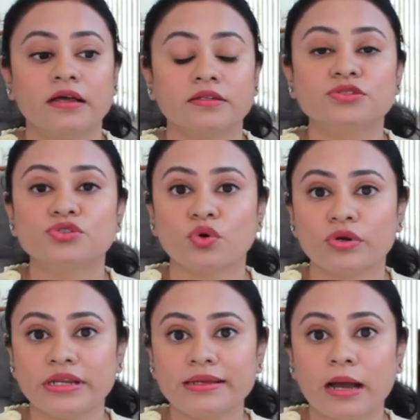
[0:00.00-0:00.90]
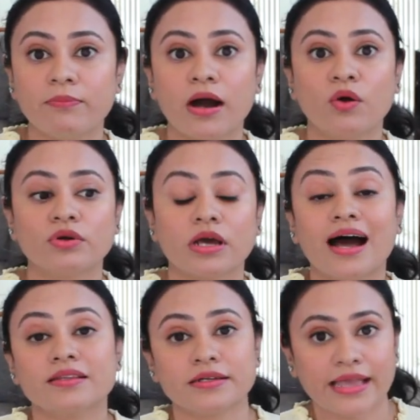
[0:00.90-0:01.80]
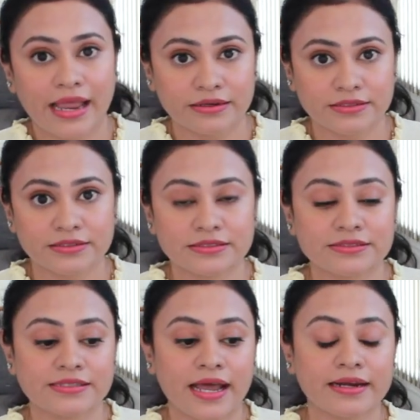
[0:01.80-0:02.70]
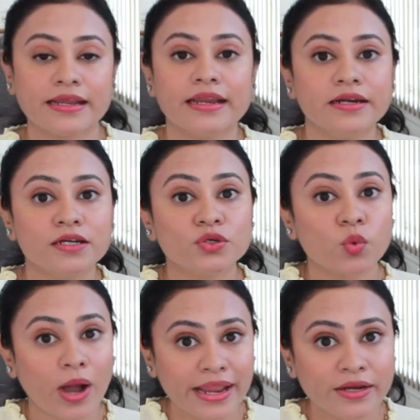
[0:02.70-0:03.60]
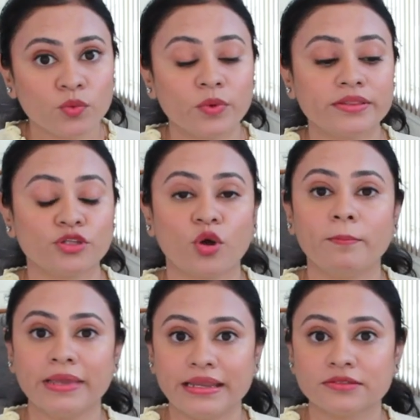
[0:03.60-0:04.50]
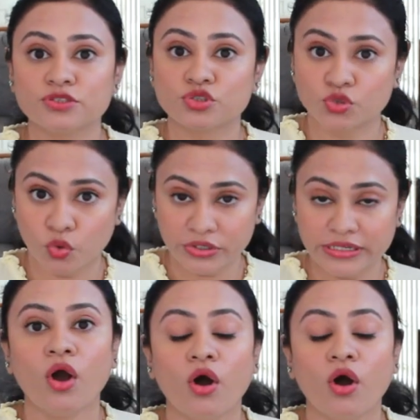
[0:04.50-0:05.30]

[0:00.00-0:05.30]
The story about other characters that intertwine with your main story,